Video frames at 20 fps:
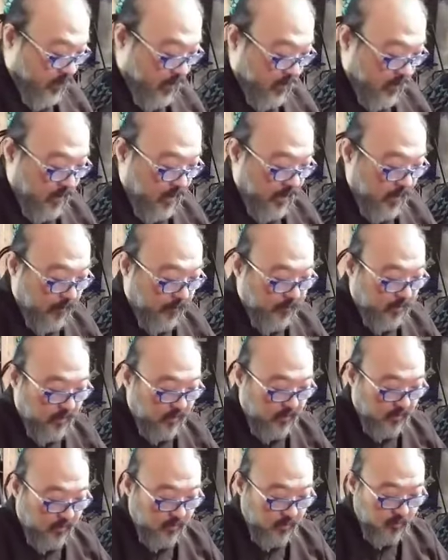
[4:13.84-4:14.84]
you can heat up
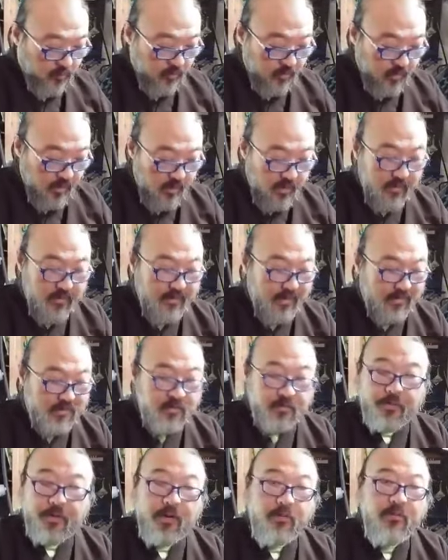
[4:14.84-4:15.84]
the needle with.
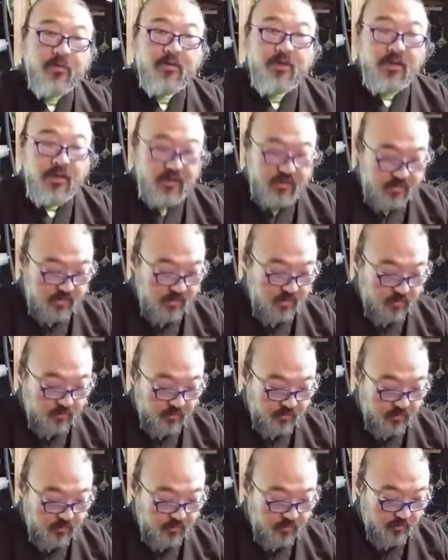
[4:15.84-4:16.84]
That's probably the
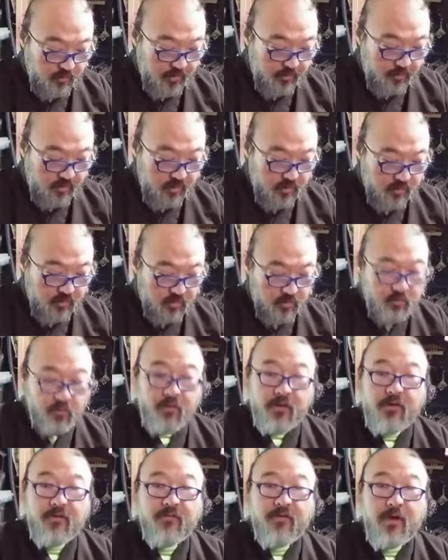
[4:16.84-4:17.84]
easiest way to do it. I mean, you can do
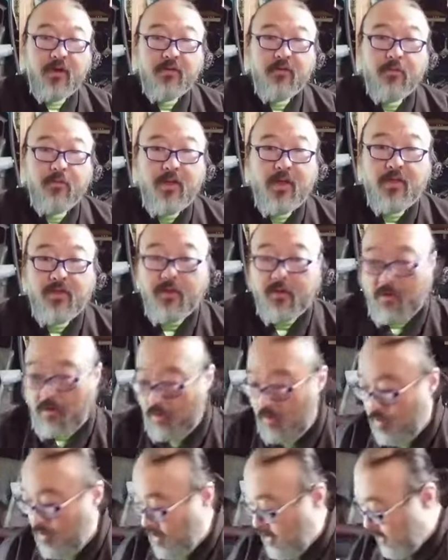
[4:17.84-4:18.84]
whatever other method
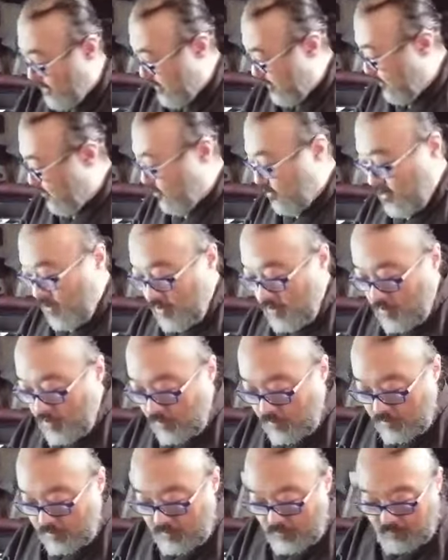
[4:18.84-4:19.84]
you want to
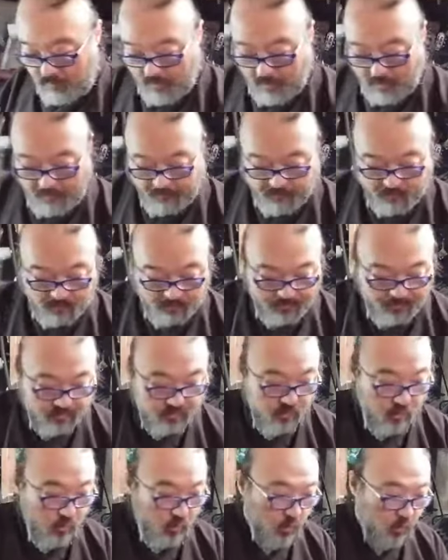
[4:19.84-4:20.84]
use to
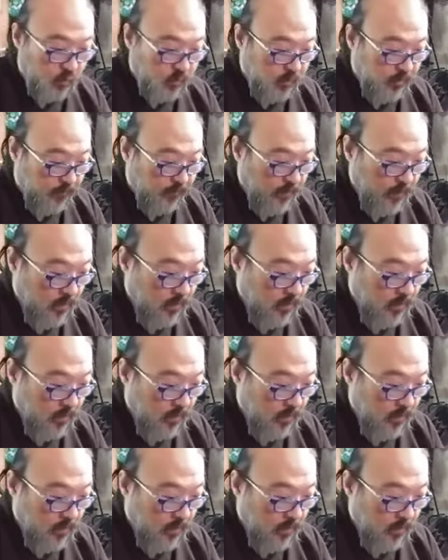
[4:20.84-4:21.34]
punch holes.